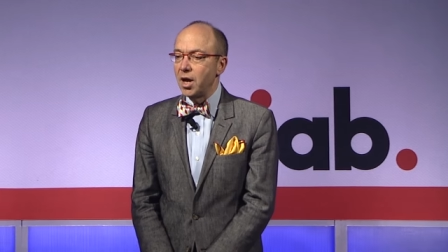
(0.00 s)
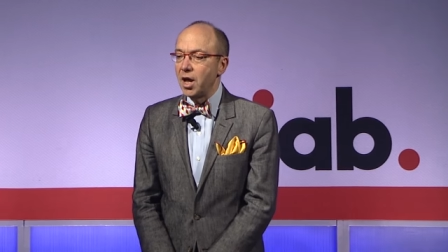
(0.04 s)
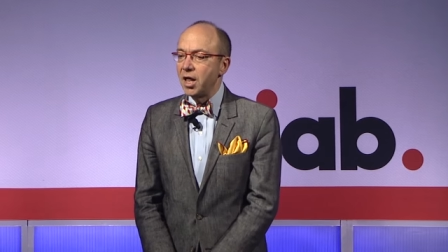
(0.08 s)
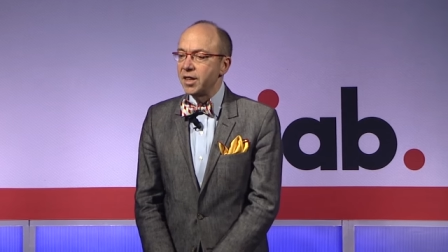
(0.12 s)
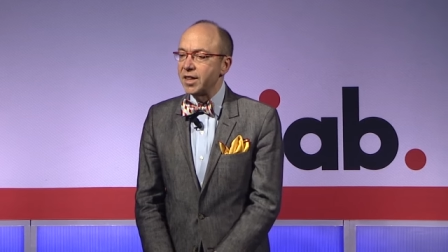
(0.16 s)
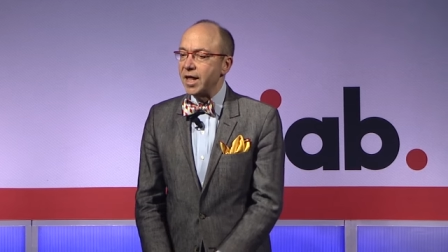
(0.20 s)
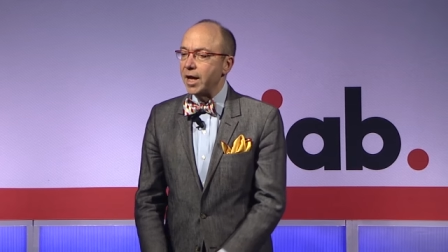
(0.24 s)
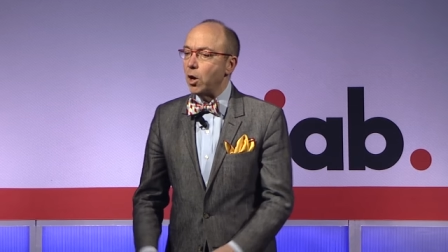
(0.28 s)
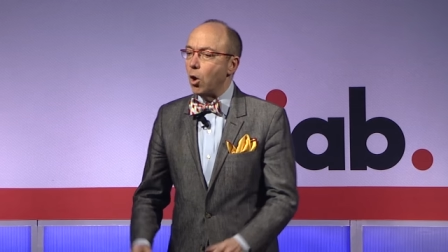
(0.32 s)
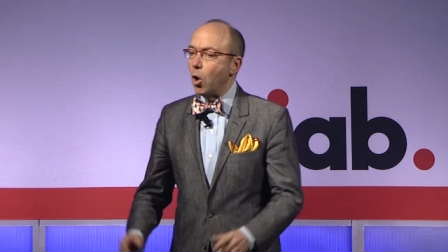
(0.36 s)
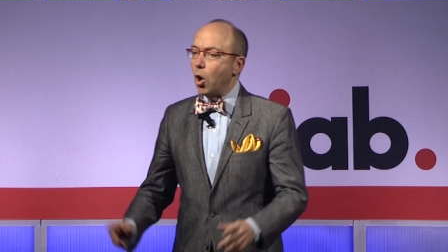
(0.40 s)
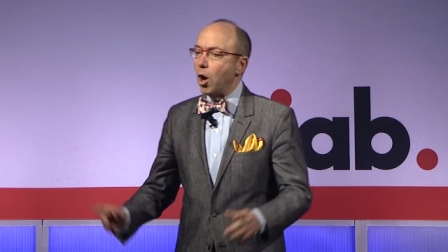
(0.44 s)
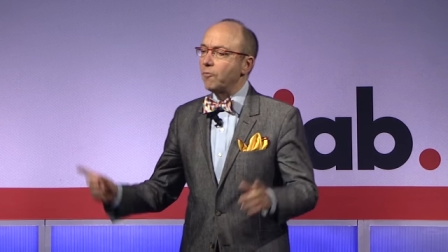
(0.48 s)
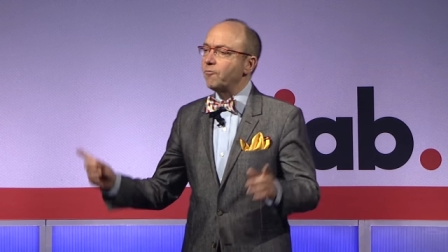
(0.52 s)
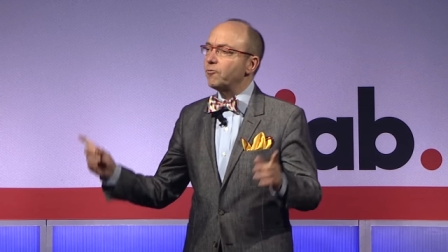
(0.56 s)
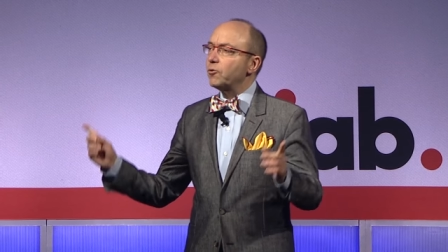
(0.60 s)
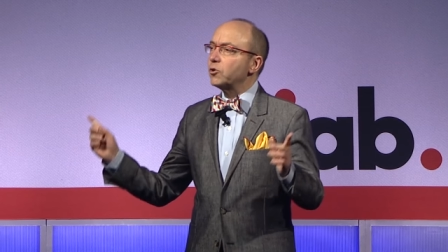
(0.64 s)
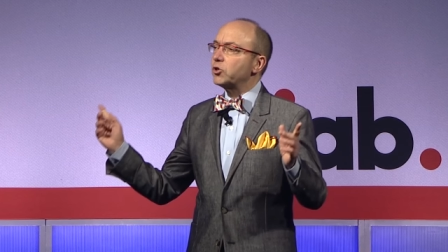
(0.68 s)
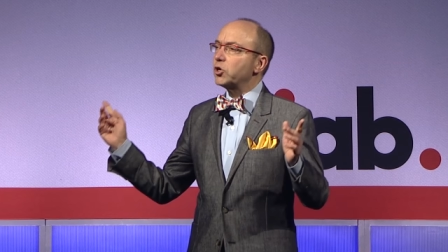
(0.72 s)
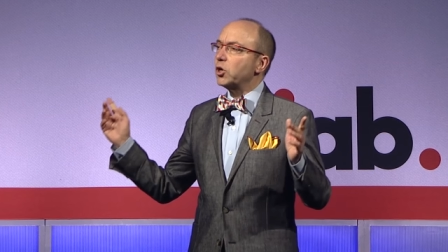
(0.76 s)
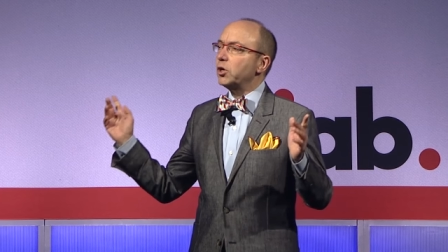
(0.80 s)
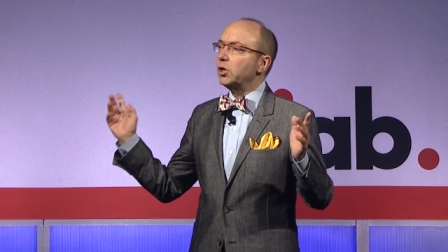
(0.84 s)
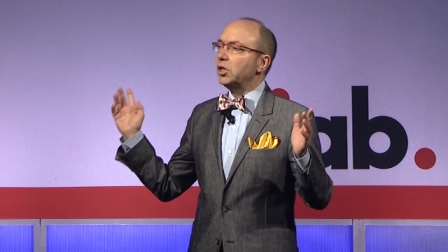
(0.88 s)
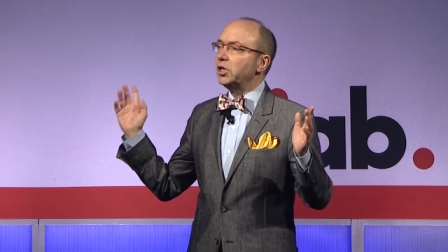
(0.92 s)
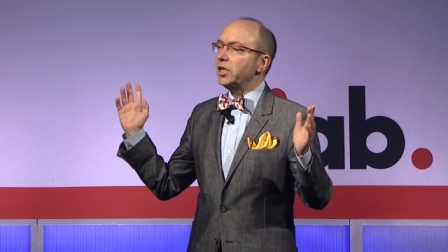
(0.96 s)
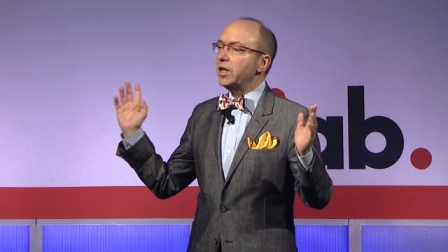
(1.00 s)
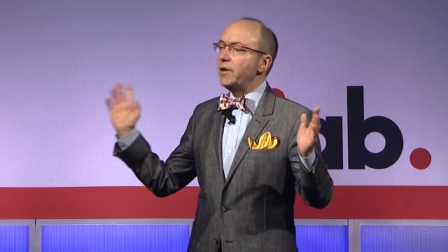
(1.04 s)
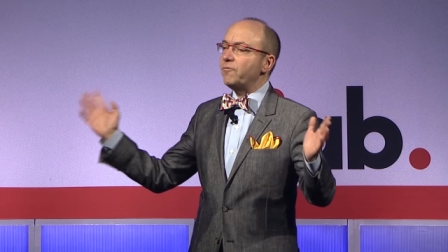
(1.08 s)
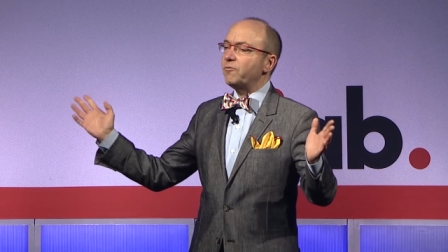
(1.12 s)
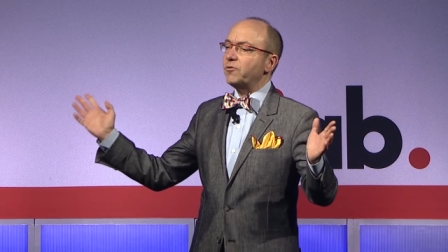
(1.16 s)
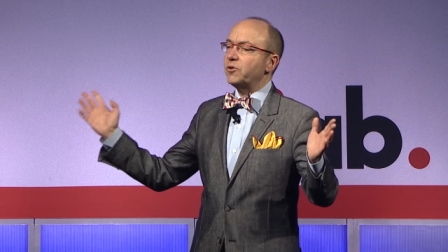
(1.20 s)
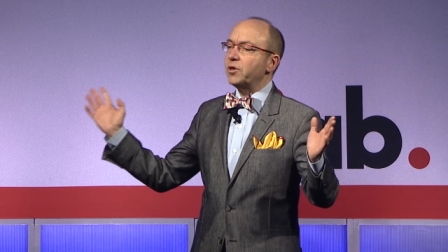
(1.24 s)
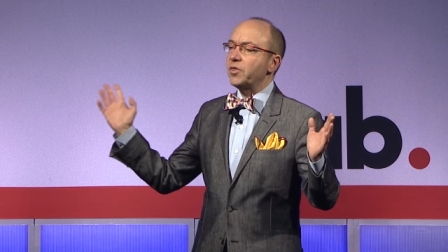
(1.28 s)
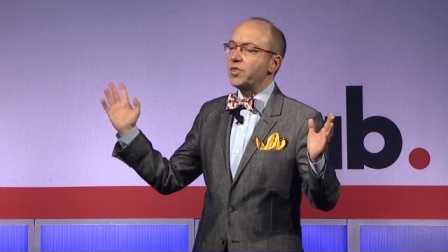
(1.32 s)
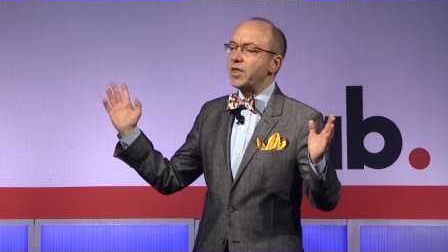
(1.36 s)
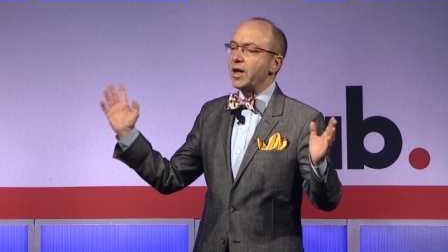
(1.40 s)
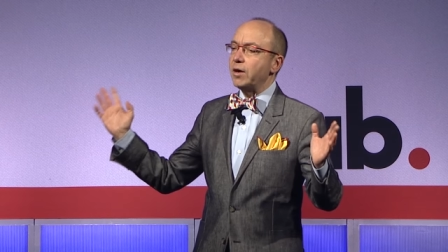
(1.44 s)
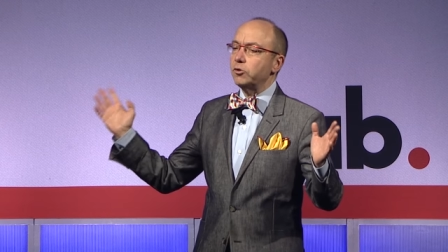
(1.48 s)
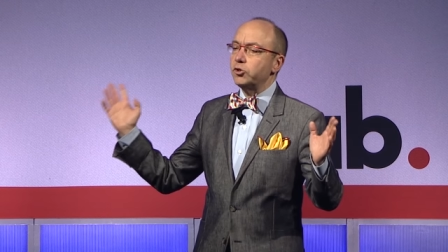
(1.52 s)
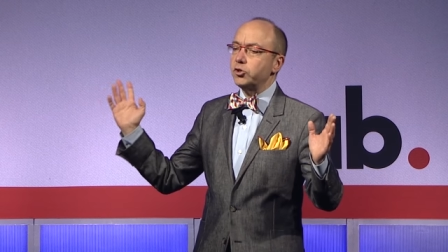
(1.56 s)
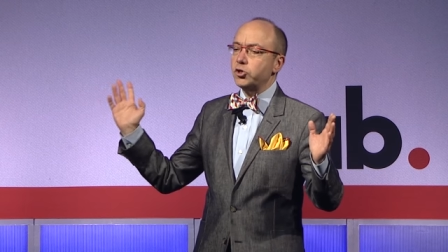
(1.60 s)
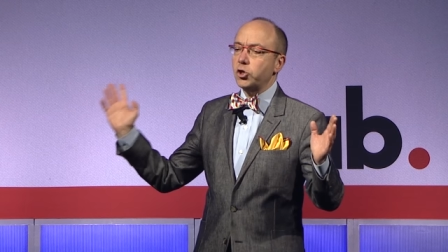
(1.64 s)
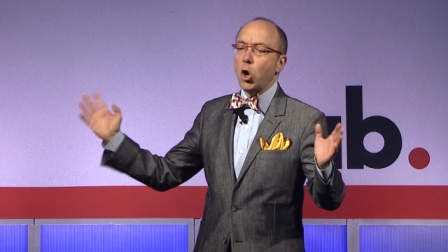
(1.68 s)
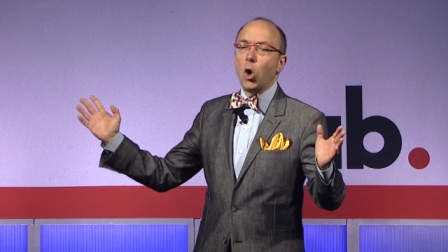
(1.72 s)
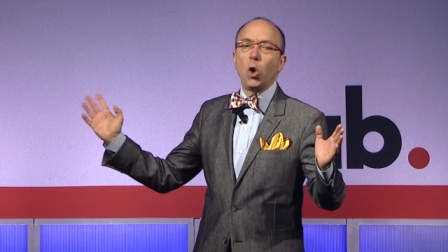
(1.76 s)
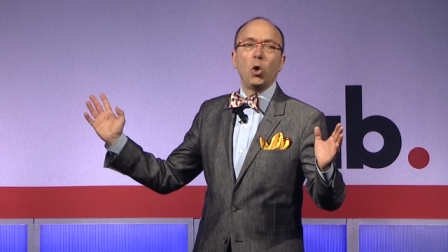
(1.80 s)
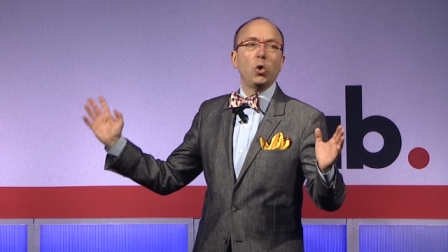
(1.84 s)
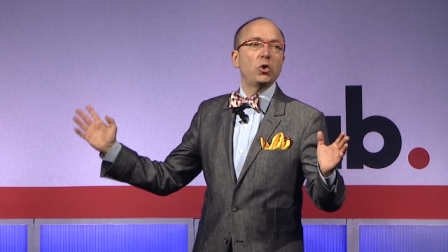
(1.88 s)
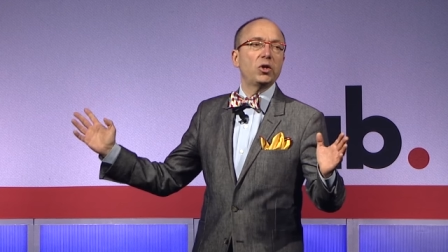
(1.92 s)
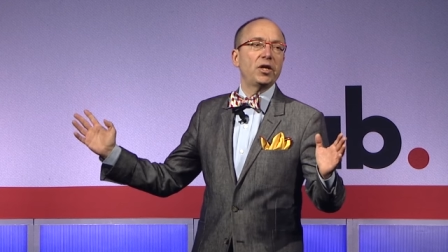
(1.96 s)
They offer to lift their
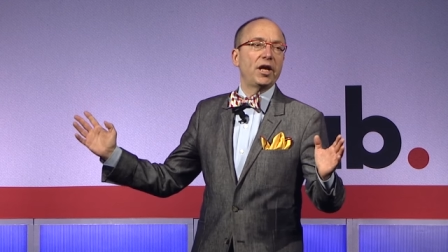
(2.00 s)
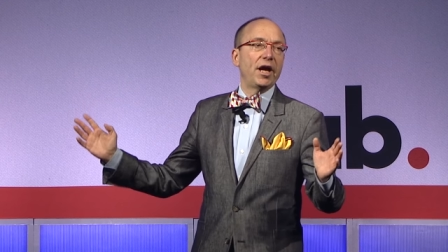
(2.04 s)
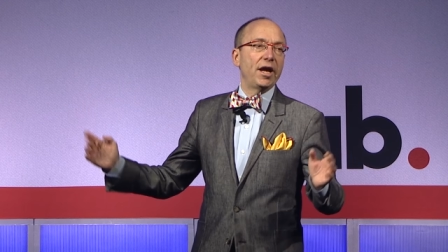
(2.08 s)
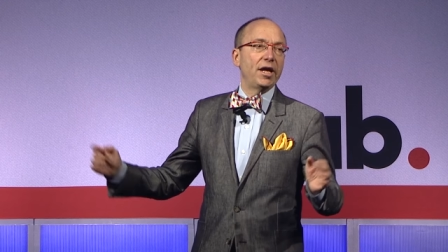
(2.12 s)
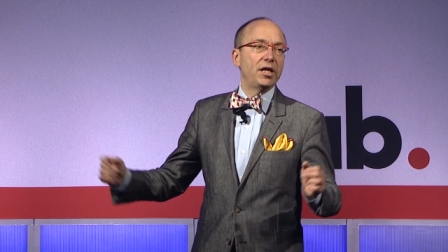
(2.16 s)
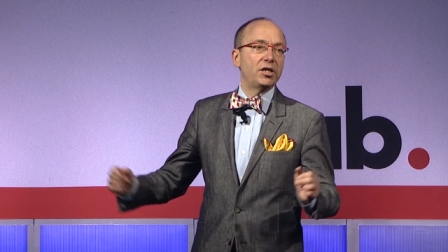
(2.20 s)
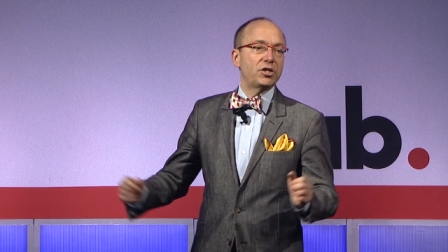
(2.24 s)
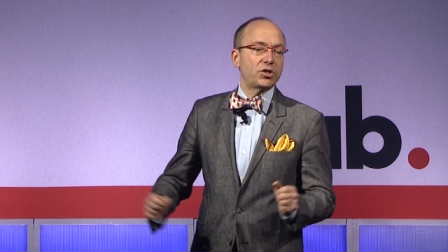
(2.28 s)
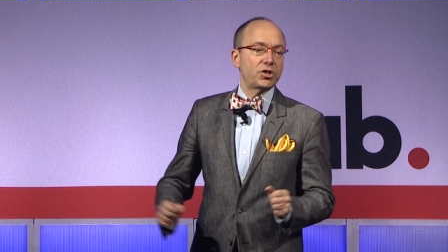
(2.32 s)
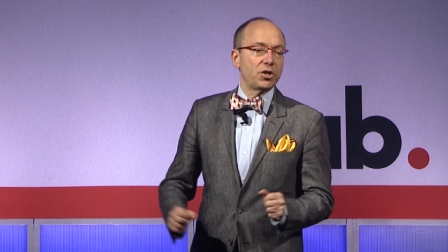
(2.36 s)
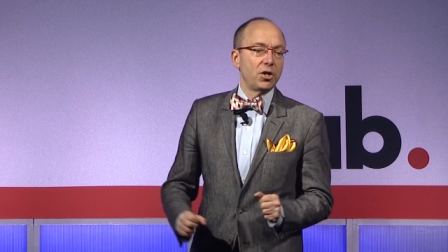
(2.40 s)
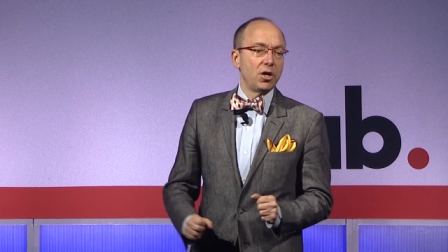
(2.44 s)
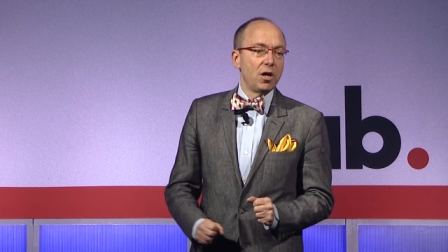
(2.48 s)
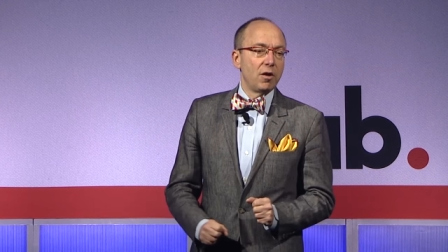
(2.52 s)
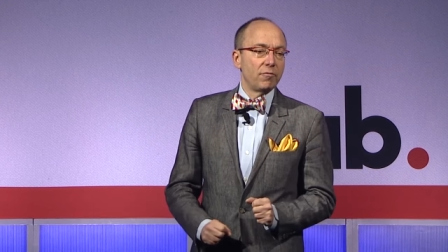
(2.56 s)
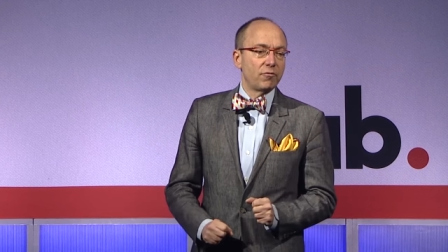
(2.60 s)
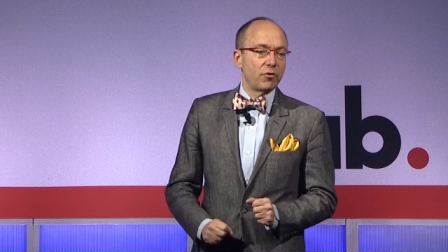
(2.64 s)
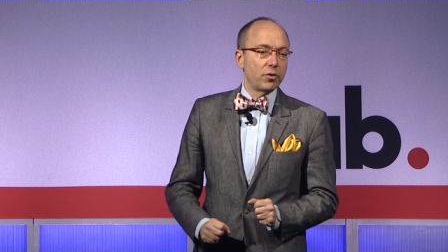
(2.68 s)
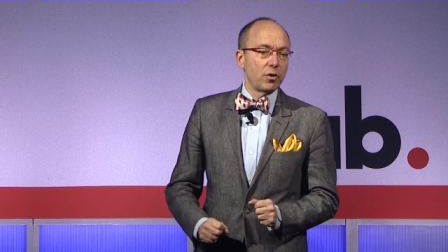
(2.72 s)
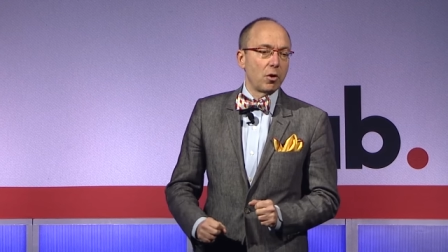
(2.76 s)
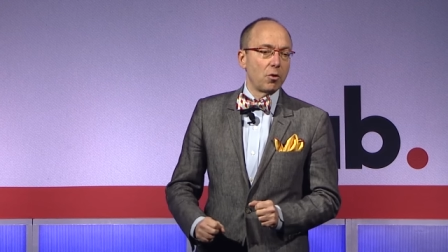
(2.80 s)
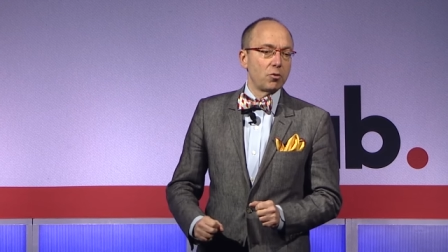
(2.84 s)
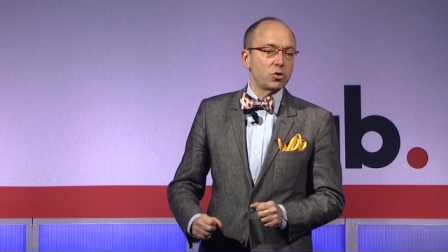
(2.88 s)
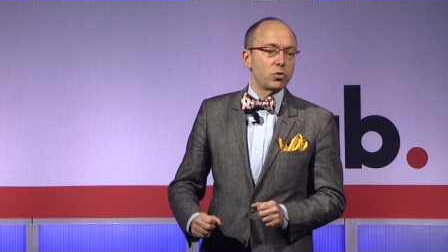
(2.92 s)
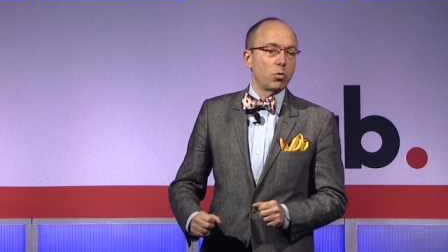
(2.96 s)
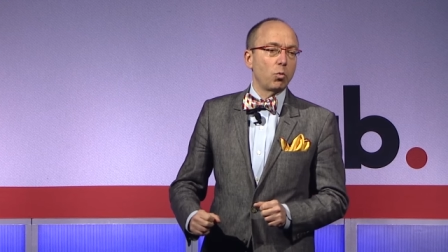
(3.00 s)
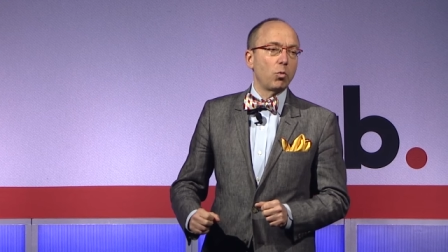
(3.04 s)
toll gates for those